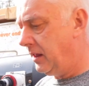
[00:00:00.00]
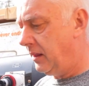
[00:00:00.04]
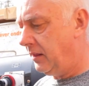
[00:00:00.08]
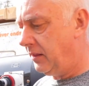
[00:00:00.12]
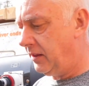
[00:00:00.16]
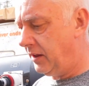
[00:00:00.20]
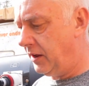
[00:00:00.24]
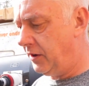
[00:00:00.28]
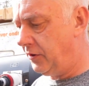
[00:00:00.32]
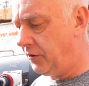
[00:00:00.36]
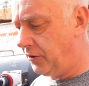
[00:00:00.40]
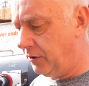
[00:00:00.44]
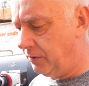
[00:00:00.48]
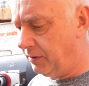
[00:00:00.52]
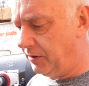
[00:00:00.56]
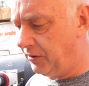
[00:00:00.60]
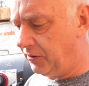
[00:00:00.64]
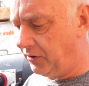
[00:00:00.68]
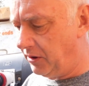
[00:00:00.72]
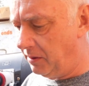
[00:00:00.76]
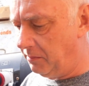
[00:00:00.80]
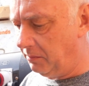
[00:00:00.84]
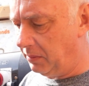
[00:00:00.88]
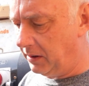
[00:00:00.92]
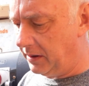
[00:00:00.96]
the issue is
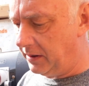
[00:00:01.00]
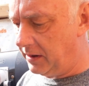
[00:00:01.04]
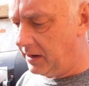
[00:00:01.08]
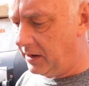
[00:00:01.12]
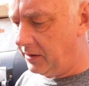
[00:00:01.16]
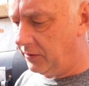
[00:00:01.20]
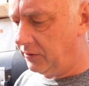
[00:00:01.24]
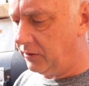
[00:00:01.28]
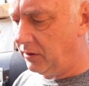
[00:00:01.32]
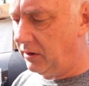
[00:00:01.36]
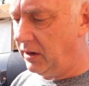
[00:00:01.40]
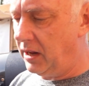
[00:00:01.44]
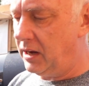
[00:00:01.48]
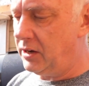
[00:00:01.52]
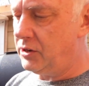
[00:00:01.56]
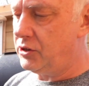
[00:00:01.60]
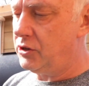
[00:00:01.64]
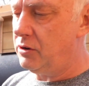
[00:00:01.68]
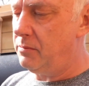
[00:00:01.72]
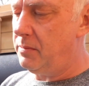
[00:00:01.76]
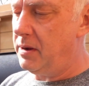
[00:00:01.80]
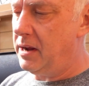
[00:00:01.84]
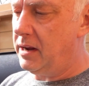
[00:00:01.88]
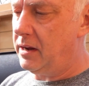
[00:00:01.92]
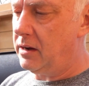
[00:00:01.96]
simply this: unless
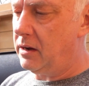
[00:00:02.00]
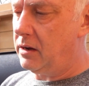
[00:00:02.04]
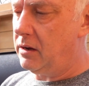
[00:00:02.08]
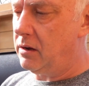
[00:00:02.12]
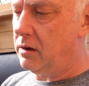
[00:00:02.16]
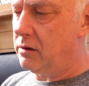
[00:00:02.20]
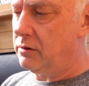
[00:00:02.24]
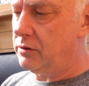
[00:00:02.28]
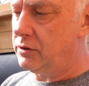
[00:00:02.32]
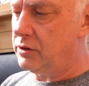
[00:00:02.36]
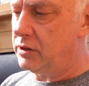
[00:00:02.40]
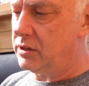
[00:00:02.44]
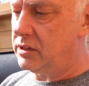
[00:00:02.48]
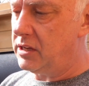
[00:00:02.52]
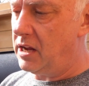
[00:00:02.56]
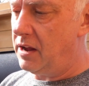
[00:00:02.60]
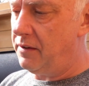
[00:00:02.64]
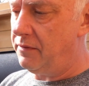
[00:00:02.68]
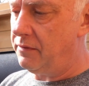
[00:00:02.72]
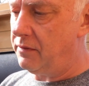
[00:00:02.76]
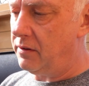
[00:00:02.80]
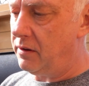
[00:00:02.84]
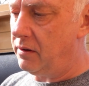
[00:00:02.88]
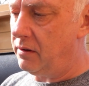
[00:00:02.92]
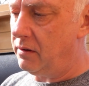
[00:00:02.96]
you make a conscious
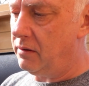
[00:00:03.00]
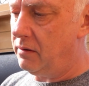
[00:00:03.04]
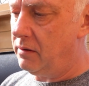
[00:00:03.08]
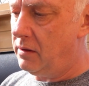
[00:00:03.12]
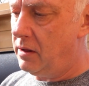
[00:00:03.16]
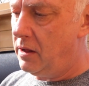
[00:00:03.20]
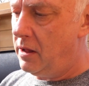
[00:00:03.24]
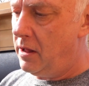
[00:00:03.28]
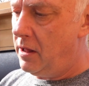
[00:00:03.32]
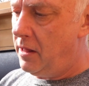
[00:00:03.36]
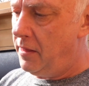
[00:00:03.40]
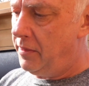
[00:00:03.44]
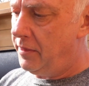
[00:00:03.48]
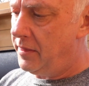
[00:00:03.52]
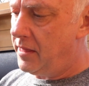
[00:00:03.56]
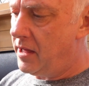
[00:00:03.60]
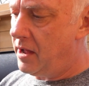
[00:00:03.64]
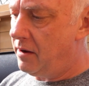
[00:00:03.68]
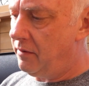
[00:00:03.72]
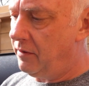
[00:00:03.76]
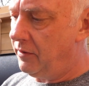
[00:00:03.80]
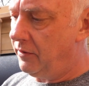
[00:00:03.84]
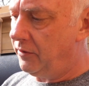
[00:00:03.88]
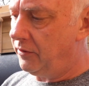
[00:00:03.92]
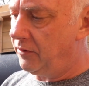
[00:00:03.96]
effort,
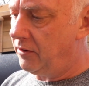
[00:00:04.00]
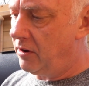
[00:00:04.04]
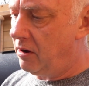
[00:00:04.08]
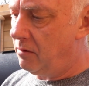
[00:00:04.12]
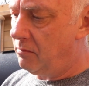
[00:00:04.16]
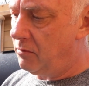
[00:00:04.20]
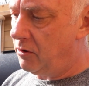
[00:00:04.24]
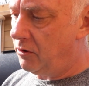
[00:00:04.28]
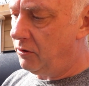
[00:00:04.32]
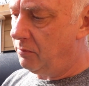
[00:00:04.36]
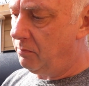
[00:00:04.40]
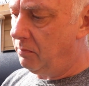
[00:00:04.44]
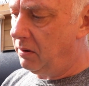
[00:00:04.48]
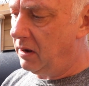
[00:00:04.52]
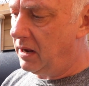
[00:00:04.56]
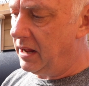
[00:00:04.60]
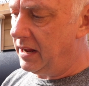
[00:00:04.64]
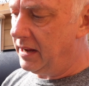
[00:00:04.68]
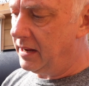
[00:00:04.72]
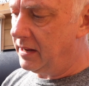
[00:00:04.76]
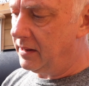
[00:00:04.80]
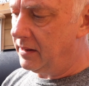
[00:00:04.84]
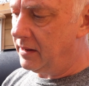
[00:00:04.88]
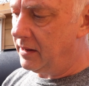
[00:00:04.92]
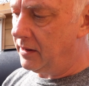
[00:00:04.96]
there is so much
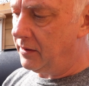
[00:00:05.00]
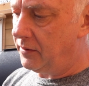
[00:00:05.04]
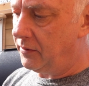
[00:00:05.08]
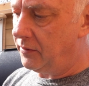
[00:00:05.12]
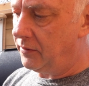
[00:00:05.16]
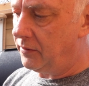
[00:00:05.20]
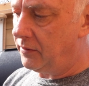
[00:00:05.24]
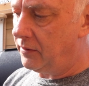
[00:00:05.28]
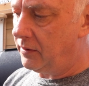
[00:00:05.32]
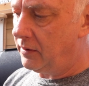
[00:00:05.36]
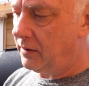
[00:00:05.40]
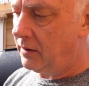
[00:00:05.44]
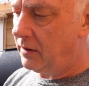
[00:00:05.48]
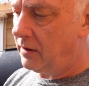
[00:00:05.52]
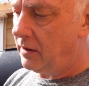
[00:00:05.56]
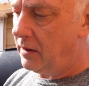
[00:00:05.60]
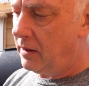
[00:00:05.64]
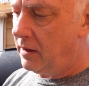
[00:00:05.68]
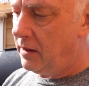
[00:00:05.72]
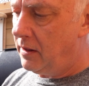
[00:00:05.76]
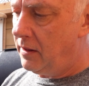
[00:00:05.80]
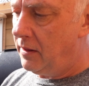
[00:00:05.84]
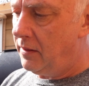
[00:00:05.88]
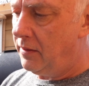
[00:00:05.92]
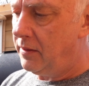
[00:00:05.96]
play in this
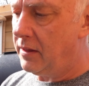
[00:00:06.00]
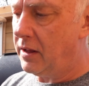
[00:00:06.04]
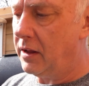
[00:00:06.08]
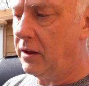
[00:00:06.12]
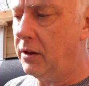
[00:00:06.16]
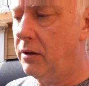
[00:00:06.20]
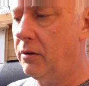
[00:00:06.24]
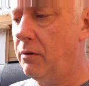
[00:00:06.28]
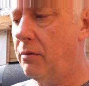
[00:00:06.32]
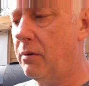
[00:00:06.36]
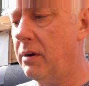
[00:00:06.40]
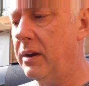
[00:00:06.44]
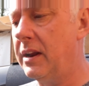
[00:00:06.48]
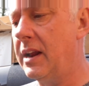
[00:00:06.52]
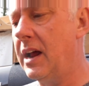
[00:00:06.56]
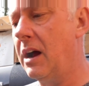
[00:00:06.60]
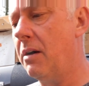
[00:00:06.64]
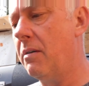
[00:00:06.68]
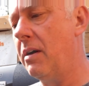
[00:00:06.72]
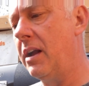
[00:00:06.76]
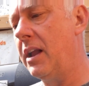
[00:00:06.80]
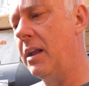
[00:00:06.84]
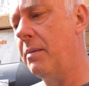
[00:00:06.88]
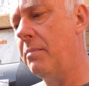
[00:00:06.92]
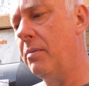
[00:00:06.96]
that you are
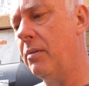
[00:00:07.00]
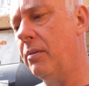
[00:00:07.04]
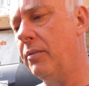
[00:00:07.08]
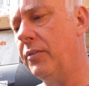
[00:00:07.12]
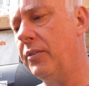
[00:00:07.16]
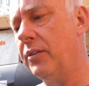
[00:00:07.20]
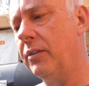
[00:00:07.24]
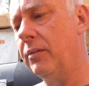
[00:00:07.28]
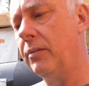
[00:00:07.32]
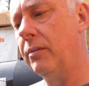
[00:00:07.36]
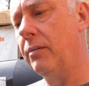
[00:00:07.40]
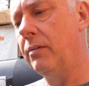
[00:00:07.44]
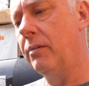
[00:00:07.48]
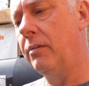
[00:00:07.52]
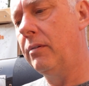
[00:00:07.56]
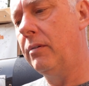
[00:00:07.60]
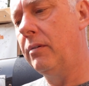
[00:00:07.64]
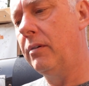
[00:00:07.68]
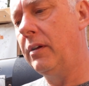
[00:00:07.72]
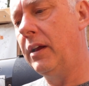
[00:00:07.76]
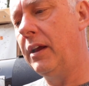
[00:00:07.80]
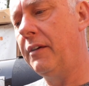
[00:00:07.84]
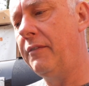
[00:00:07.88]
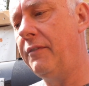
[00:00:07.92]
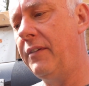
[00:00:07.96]
now able to
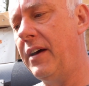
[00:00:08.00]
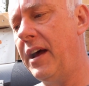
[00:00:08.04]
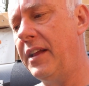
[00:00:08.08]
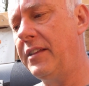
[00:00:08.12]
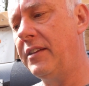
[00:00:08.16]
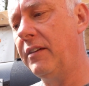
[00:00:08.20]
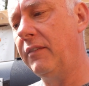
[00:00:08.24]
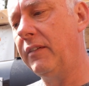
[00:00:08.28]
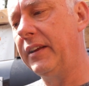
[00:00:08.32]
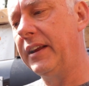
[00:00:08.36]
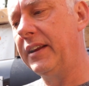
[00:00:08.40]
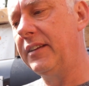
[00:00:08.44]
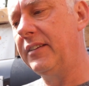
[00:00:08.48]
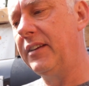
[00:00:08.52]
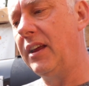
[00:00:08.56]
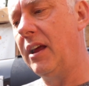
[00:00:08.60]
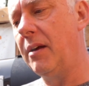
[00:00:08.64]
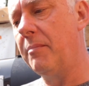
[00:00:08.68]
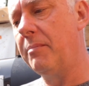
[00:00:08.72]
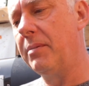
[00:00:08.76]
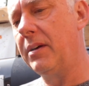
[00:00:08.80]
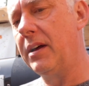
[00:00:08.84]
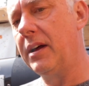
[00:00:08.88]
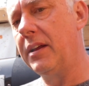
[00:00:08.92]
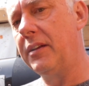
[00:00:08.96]
effectively
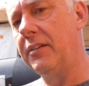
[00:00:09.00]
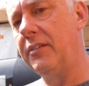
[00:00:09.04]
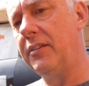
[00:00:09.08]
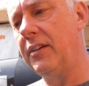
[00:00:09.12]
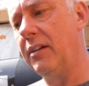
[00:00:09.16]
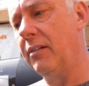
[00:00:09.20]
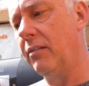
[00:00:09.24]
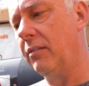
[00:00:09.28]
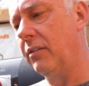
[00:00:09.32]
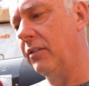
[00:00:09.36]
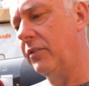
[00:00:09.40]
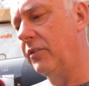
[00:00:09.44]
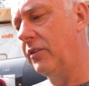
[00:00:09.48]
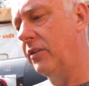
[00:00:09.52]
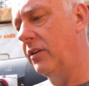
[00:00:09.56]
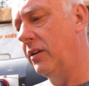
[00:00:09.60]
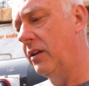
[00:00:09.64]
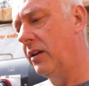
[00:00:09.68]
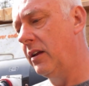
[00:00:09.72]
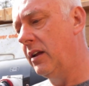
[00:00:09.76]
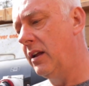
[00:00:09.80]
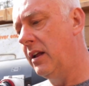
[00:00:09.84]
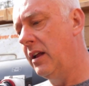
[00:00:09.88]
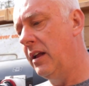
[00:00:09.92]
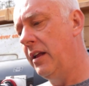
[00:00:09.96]
tip and tilt
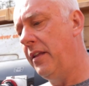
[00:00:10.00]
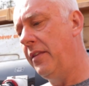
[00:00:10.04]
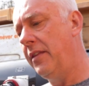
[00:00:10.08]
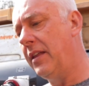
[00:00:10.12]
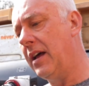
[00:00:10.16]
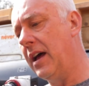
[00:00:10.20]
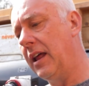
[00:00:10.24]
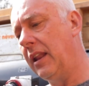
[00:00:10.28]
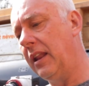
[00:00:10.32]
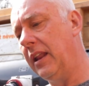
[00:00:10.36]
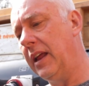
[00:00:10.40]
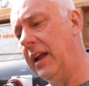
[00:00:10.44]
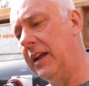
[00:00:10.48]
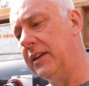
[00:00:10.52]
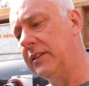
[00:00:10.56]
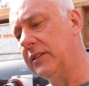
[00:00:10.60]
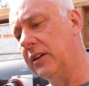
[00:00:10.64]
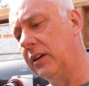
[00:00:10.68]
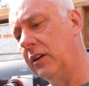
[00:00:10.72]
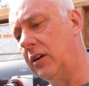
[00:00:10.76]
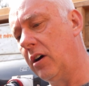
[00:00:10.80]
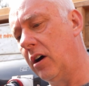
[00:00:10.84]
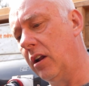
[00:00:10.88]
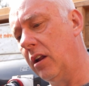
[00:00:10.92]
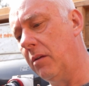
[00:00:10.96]
that laser
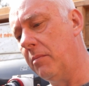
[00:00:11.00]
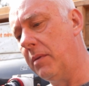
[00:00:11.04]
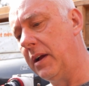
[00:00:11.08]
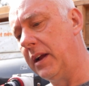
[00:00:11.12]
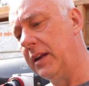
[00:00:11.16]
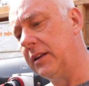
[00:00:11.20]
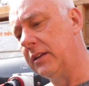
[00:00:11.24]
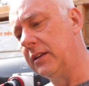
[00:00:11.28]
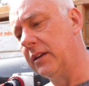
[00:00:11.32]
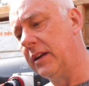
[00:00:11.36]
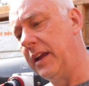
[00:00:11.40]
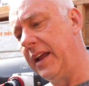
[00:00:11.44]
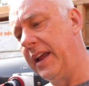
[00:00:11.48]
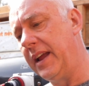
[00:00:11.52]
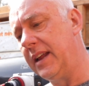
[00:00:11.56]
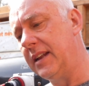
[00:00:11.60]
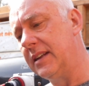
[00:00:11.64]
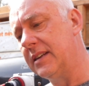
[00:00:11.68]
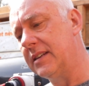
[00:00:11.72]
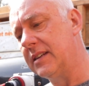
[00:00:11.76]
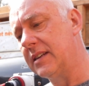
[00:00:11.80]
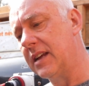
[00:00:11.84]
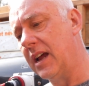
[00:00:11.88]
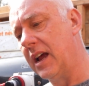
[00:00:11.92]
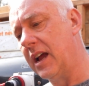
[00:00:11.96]
collimator
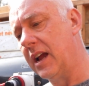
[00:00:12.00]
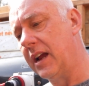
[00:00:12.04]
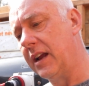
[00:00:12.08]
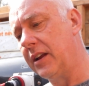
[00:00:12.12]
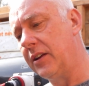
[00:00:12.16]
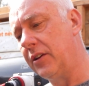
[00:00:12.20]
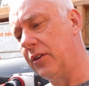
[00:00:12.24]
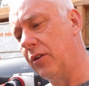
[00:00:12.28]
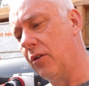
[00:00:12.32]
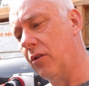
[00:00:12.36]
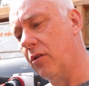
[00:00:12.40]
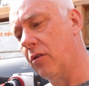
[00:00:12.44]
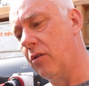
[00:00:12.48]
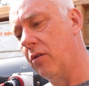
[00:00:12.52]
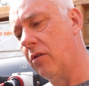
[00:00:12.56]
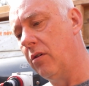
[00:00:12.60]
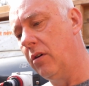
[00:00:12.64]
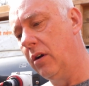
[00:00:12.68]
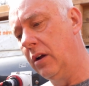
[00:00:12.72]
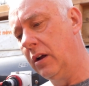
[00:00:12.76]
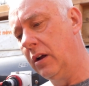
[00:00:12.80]
inside your,